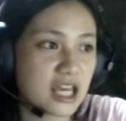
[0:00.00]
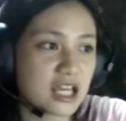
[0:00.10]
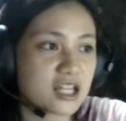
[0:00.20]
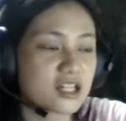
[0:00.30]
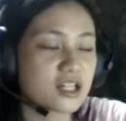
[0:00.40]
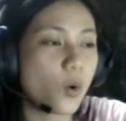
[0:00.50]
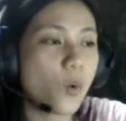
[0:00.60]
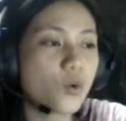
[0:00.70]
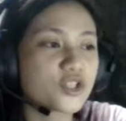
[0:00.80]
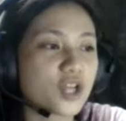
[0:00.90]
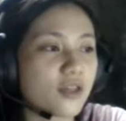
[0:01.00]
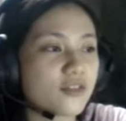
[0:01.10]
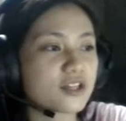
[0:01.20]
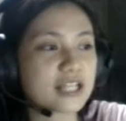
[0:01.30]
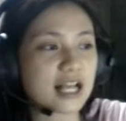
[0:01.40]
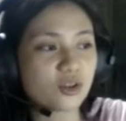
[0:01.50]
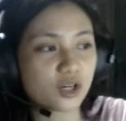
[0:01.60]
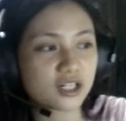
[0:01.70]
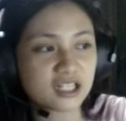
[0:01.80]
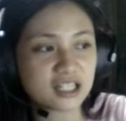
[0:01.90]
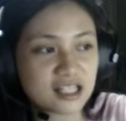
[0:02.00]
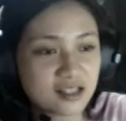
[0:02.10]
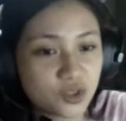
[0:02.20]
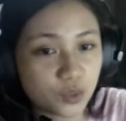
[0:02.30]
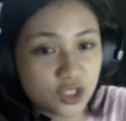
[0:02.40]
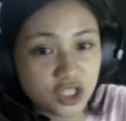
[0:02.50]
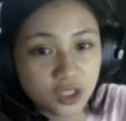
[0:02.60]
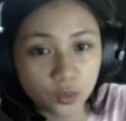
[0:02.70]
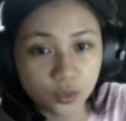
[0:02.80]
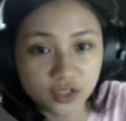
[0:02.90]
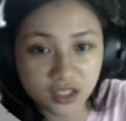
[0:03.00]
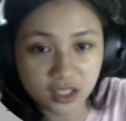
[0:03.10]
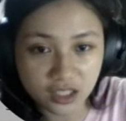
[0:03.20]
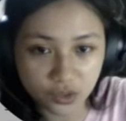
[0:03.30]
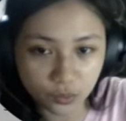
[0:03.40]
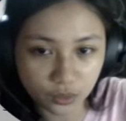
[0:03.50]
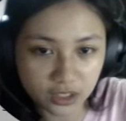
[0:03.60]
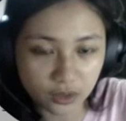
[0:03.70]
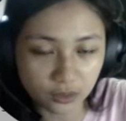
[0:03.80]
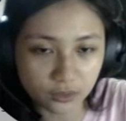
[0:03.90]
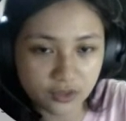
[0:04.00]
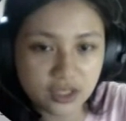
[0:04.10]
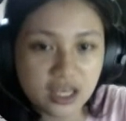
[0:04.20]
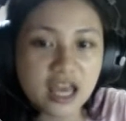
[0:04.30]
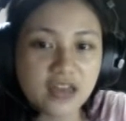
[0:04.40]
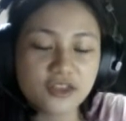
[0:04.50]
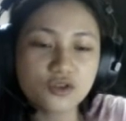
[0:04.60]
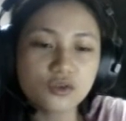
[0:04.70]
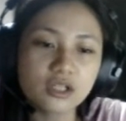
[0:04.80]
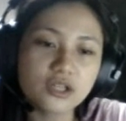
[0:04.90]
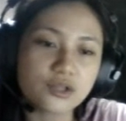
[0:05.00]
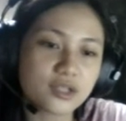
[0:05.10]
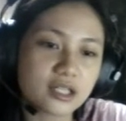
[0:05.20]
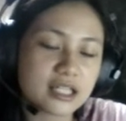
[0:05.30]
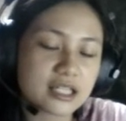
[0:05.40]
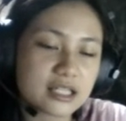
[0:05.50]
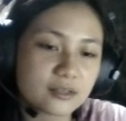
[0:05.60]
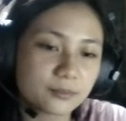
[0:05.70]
It holds other cell organelles, which includes this nucleolus. The nucleus is